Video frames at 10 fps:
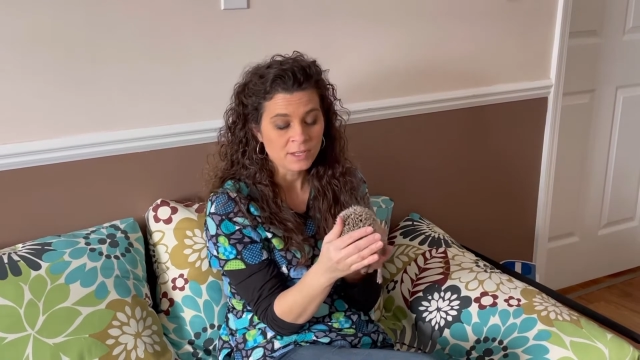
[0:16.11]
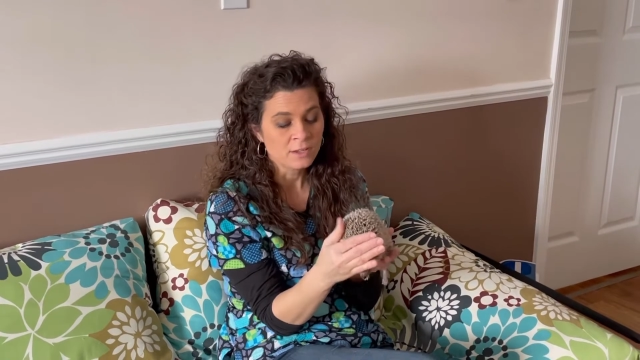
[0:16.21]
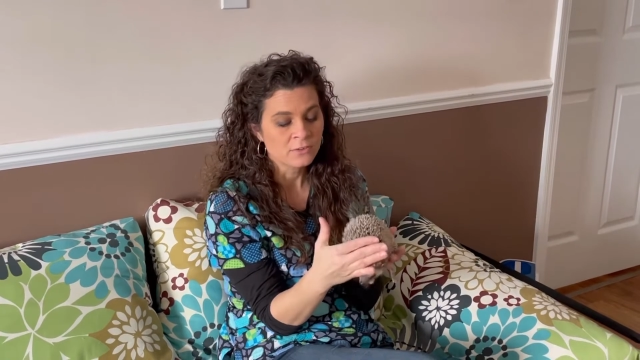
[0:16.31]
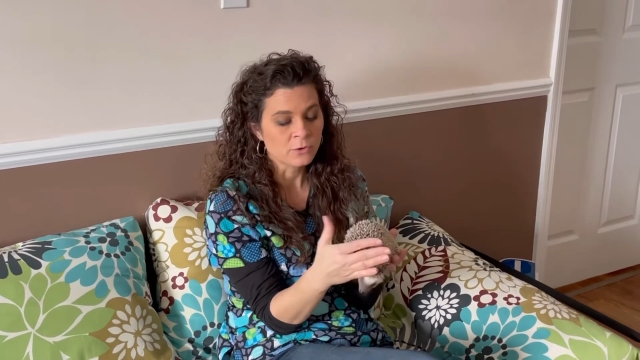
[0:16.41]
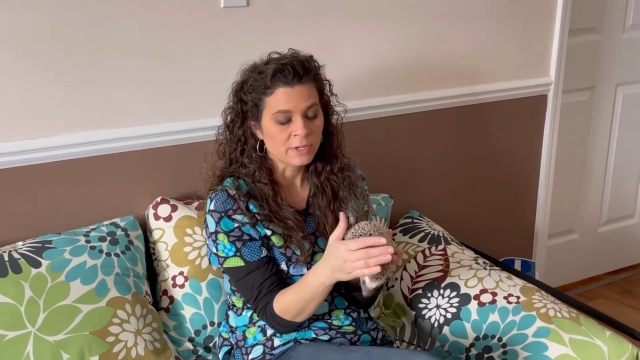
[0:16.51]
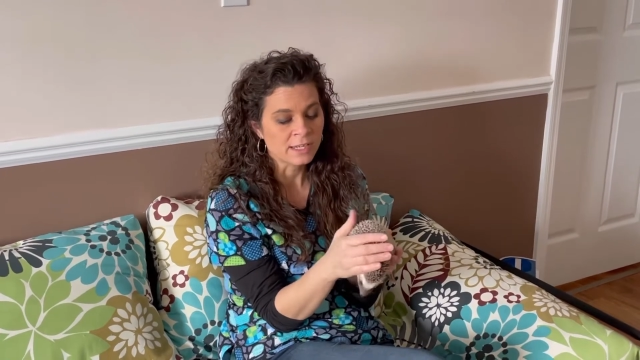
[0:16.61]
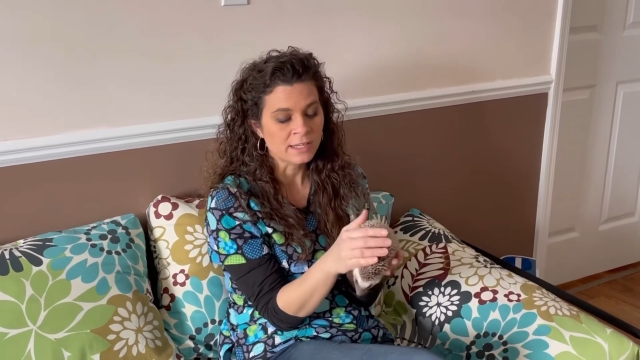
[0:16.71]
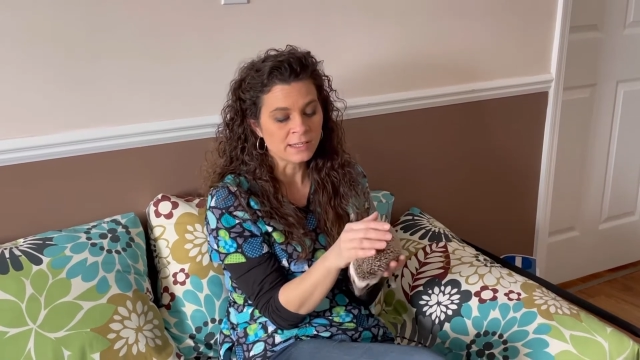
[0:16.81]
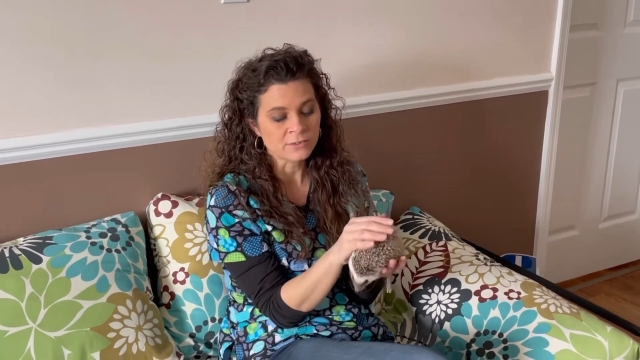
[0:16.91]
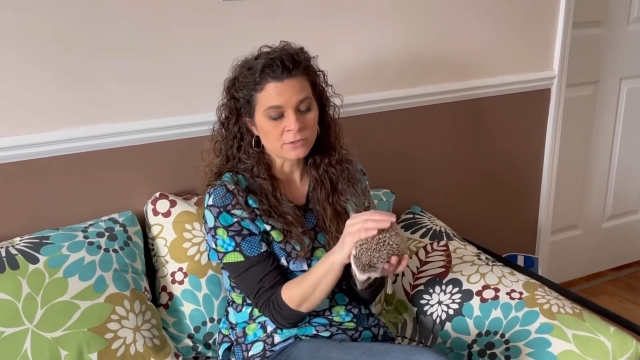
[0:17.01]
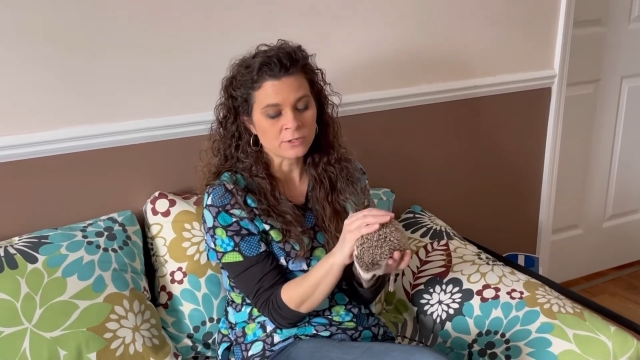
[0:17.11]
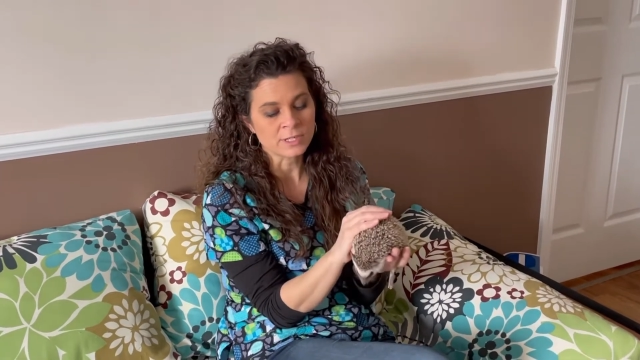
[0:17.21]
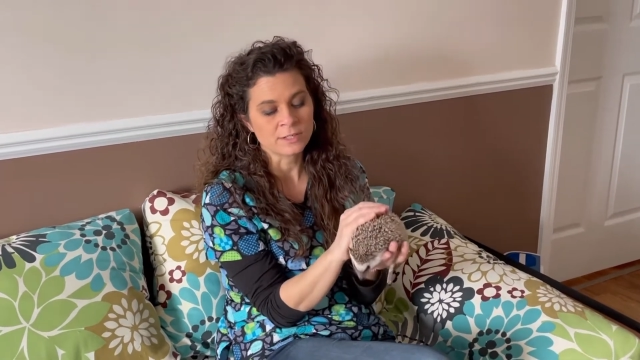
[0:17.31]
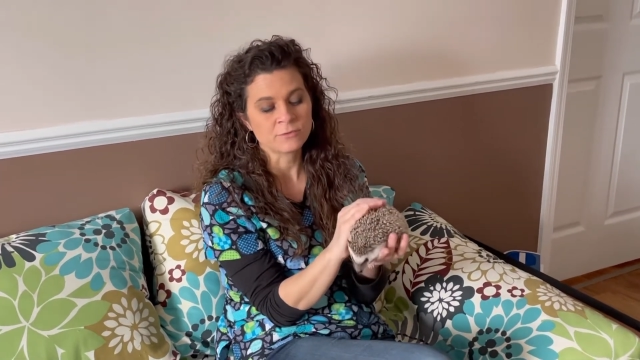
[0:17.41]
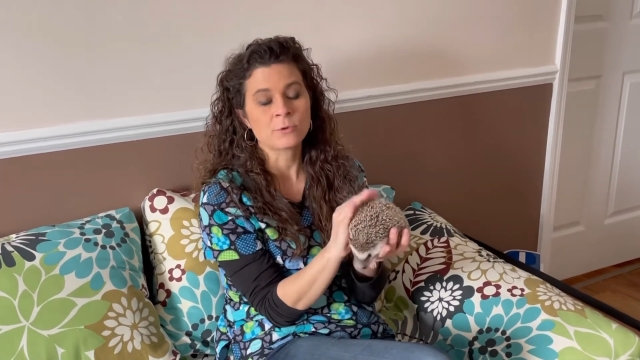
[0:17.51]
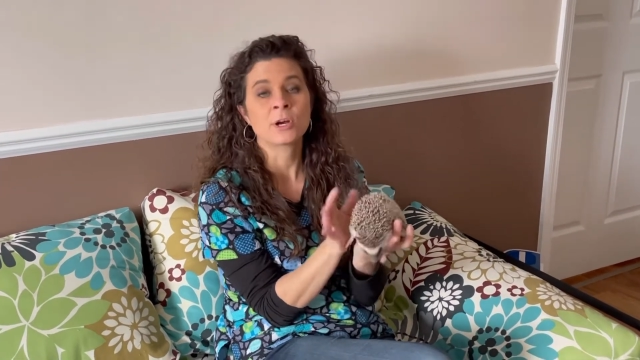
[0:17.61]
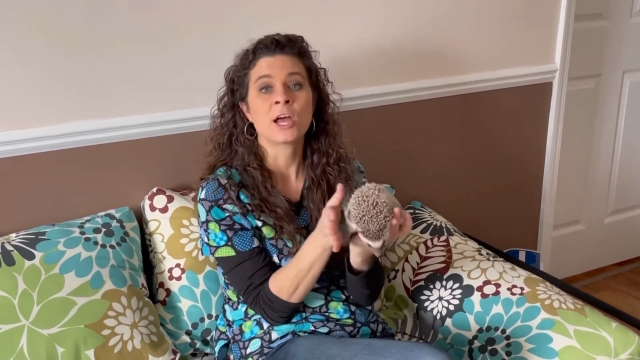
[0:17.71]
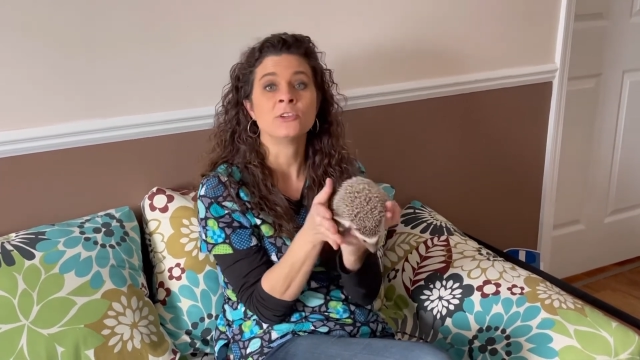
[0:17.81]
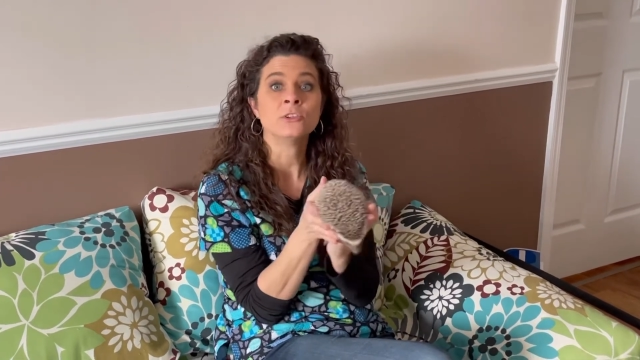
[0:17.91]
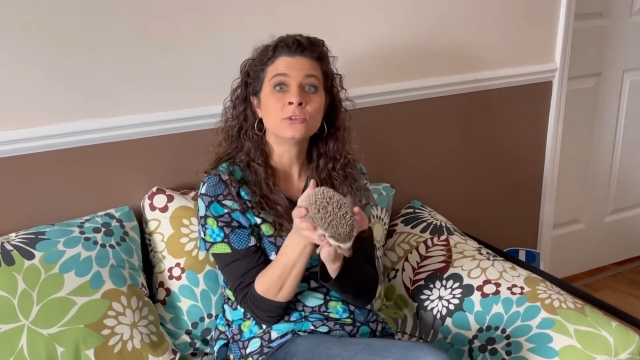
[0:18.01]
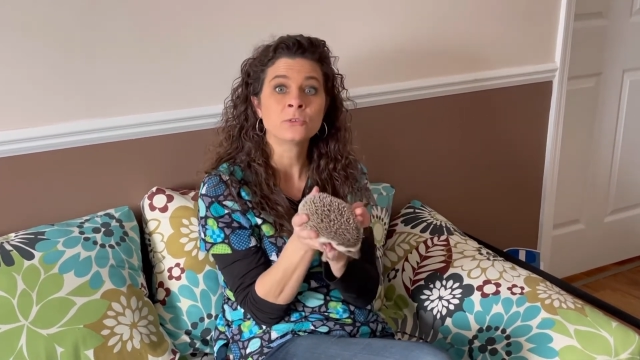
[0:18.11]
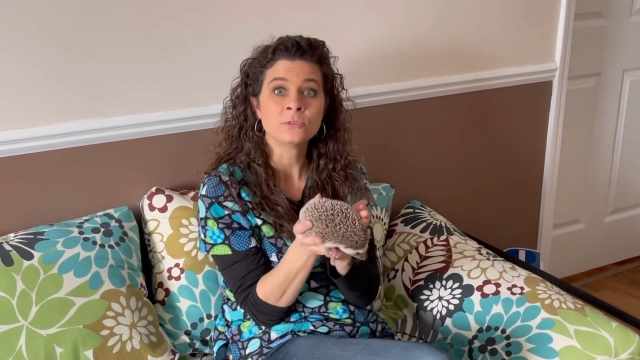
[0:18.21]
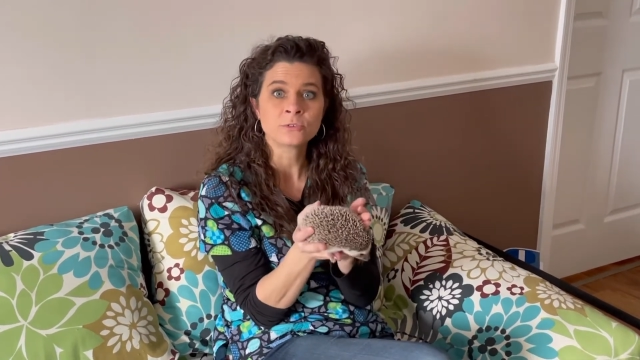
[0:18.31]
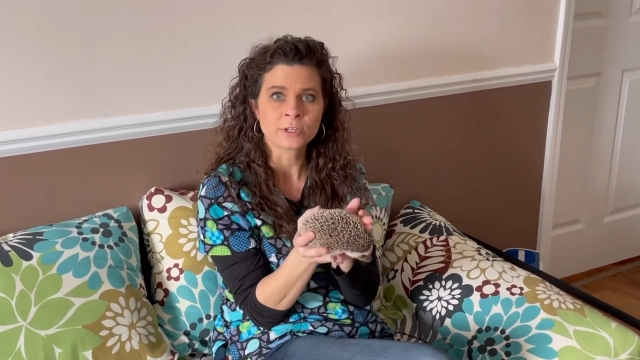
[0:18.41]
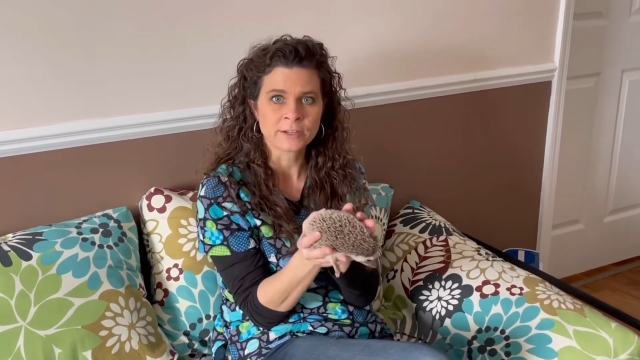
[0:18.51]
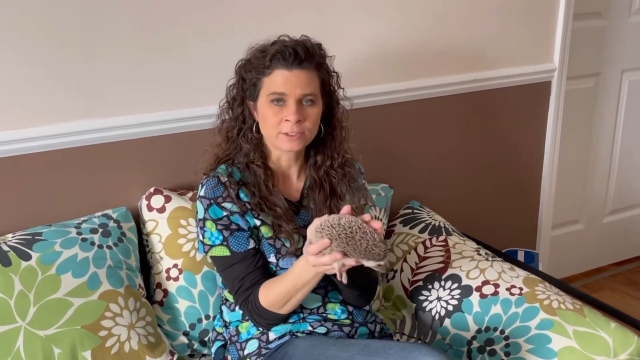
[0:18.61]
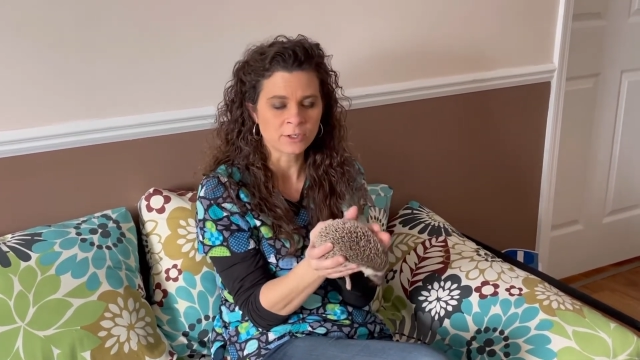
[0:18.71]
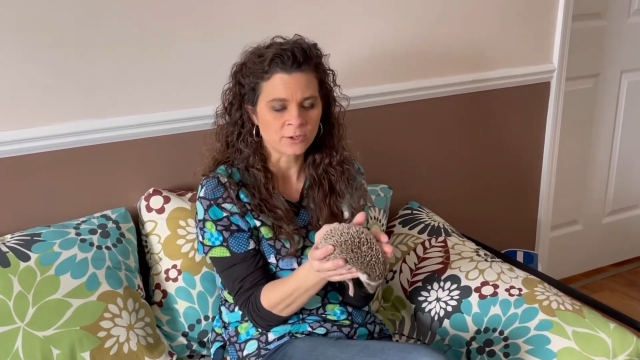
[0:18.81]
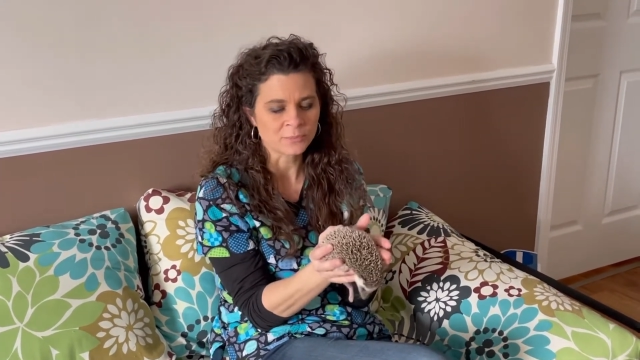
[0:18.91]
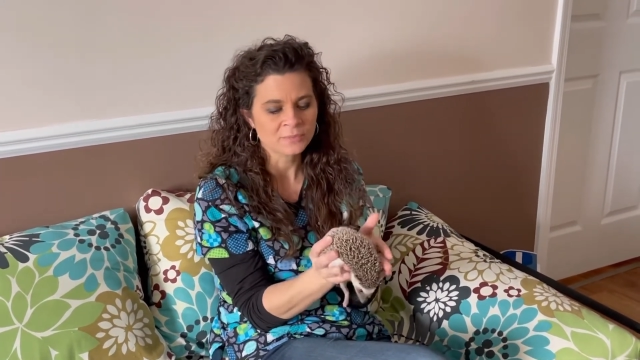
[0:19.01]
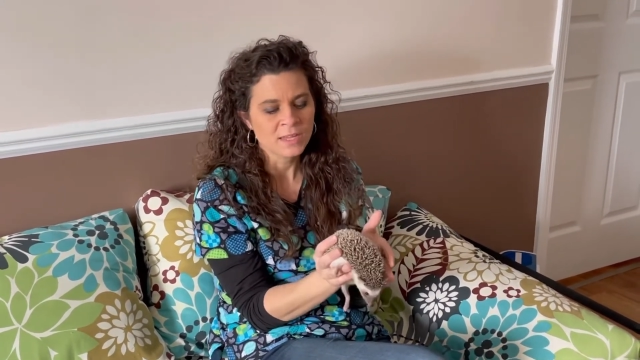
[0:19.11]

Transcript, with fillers: so he is looking for a new forever home.